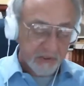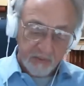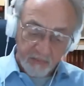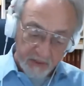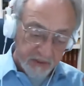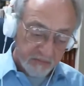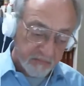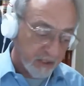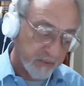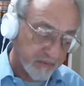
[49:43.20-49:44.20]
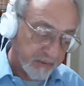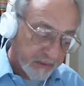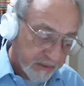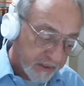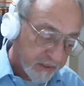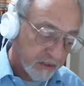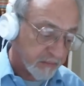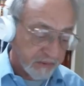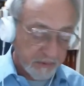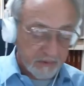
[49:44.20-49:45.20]
situation might be very
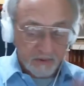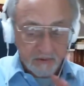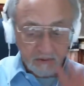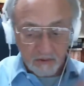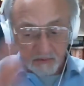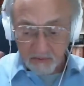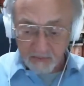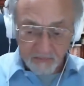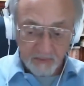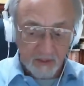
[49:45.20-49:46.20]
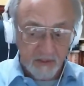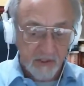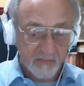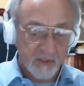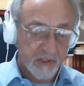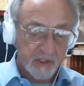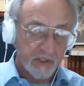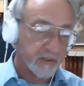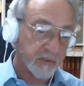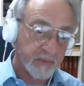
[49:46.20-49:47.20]
terrible, and the, the two of you had some
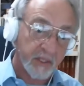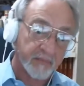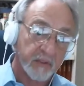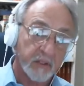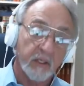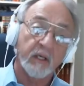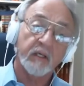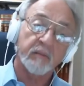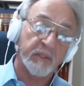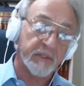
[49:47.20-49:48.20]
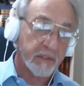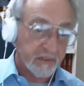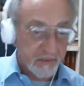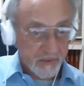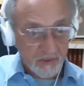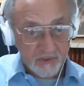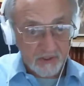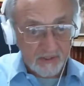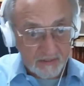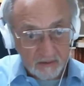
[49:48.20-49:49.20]
incident or whatever, but they're
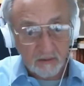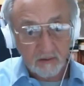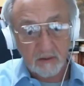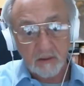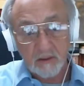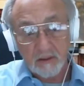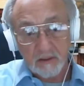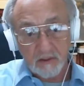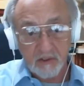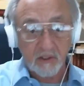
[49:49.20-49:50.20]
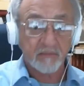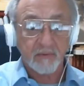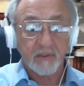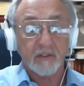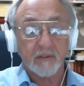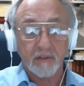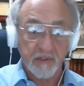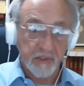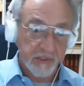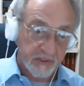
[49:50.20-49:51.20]
still suffering,
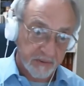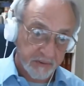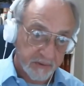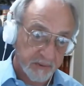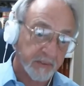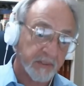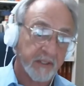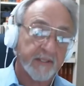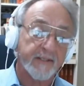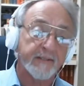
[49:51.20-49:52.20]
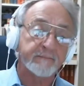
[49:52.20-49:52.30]
they're still hurting,